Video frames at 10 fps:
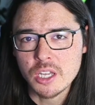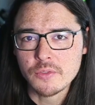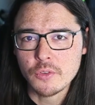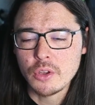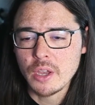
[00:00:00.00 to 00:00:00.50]

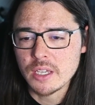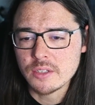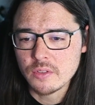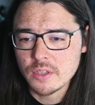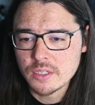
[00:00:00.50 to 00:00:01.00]
for you guys
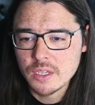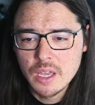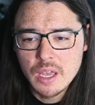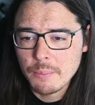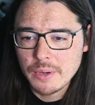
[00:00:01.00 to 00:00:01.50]
for this,
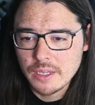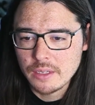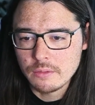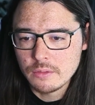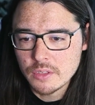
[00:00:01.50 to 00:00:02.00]

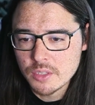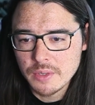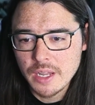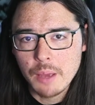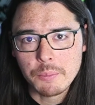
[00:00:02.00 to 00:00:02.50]
but something
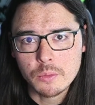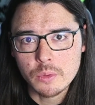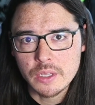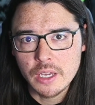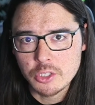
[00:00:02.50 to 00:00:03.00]
happened
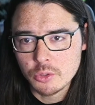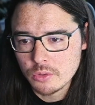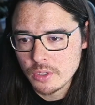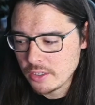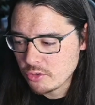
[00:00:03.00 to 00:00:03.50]
with the actual
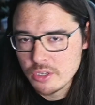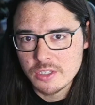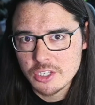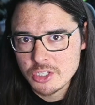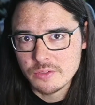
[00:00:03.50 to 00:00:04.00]
like
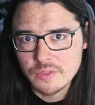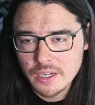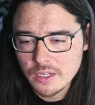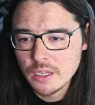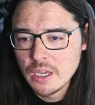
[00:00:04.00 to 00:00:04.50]
translation of
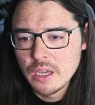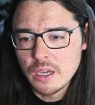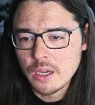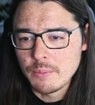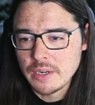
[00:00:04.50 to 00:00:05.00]
data,
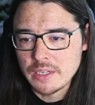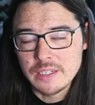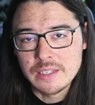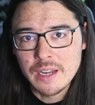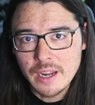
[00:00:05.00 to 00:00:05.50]
and I
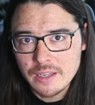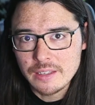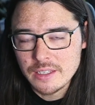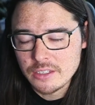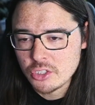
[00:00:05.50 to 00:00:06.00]
did not get
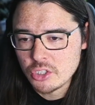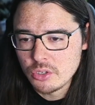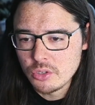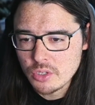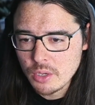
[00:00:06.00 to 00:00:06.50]
that to show
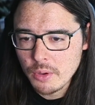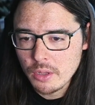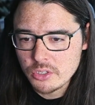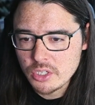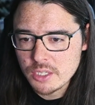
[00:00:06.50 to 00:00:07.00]
you, so I
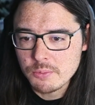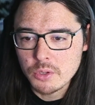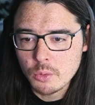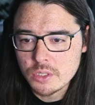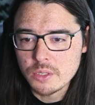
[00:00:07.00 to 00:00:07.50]
apologize, but
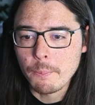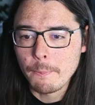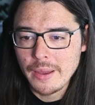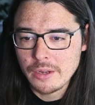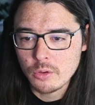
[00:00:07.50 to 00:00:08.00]
there was a
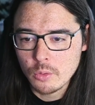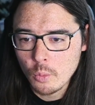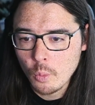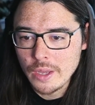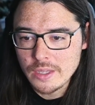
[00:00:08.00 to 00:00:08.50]
minor
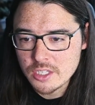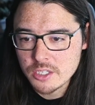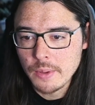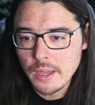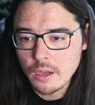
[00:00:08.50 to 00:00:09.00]
white
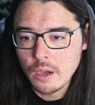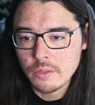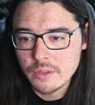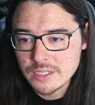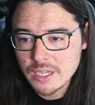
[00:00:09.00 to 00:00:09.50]
speck on
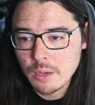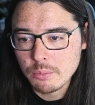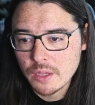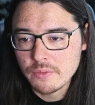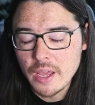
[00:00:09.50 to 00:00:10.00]
the
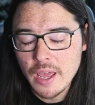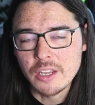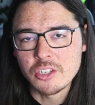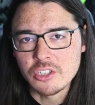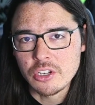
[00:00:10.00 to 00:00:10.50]
top left
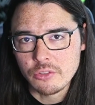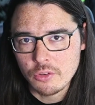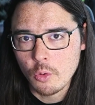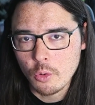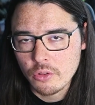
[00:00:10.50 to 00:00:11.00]
edge near the
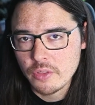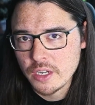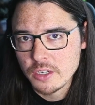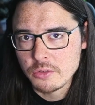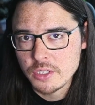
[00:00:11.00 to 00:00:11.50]
corner that I
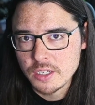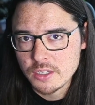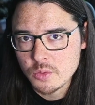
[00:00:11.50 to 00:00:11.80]
notated as